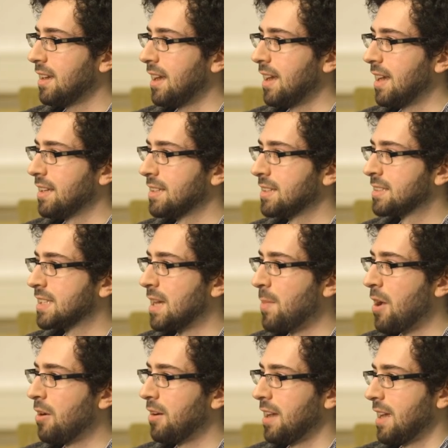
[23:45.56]
it
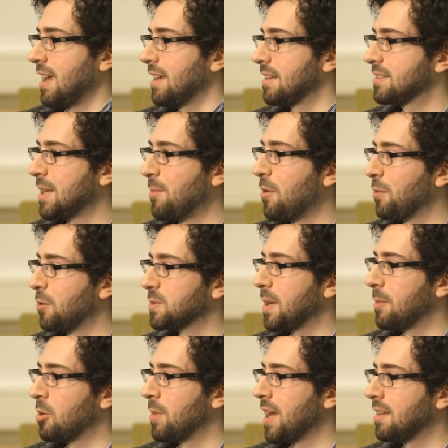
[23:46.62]
somehow it somehow feels
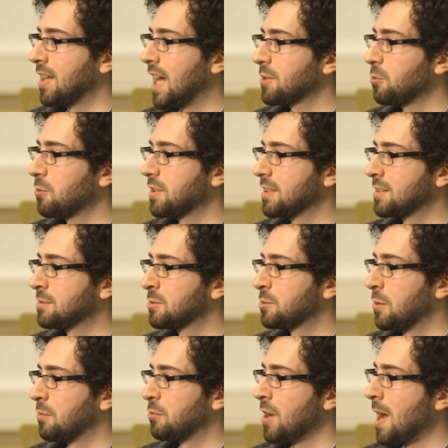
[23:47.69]
maybe a bit unnatural to
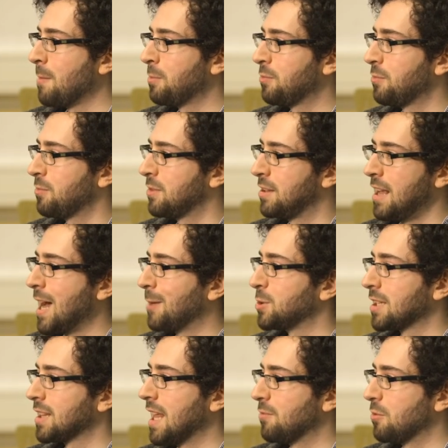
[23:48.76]
sort of drop the
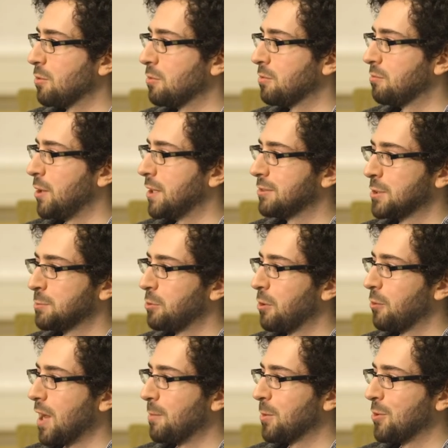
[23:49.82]
object level research
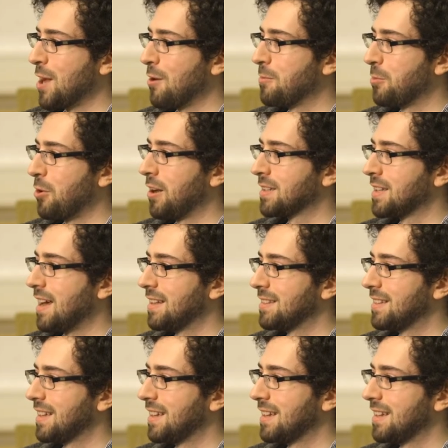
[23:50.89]
program you're now embarked on
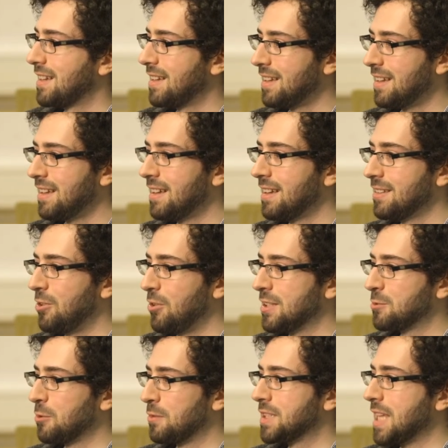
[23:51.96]
to mm-hmm. to this
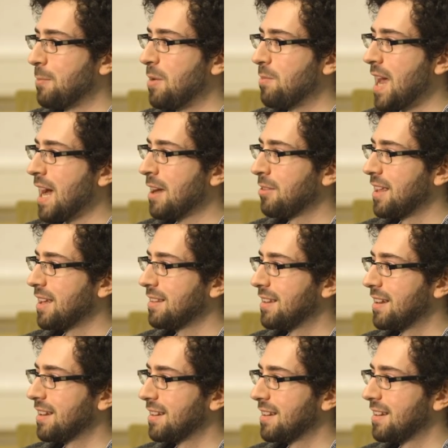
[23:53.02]
sort of stepping back thing.
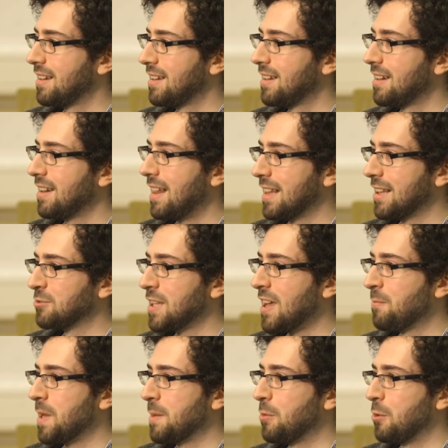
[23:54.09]
Like, yeah. I think there's a lot
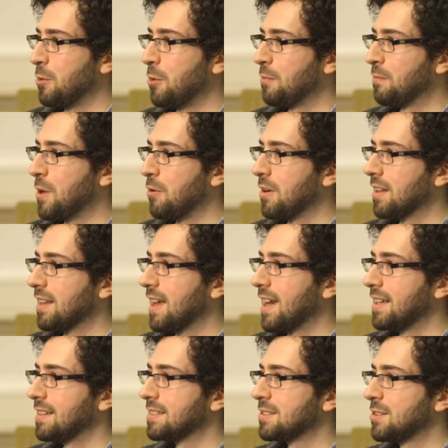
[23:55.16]
of people who have felt
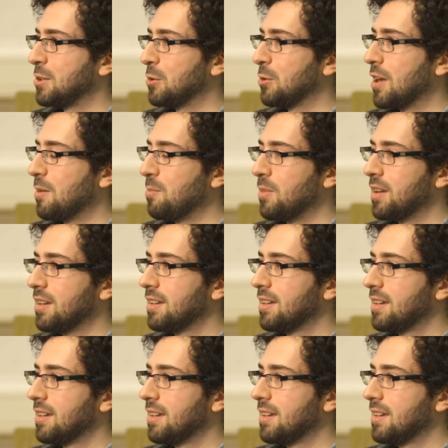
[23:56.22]
inclined to um,
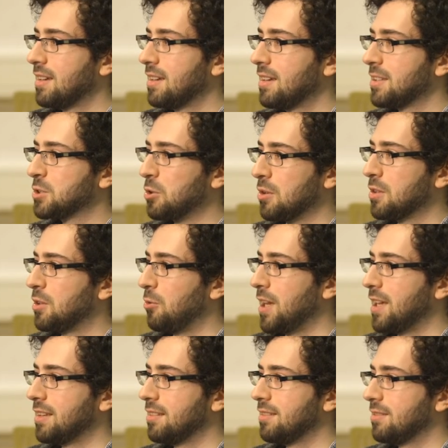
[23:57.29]
start
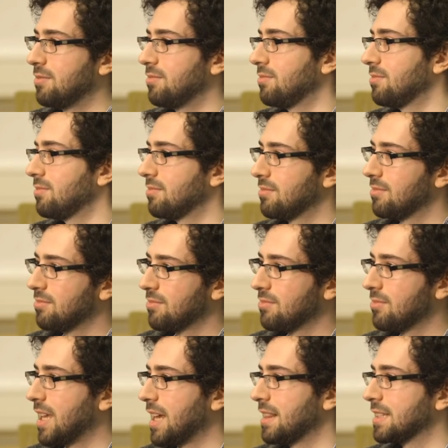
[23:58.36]
doing
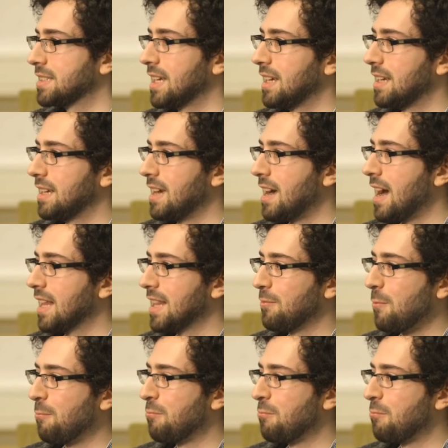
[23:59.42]
let's say high level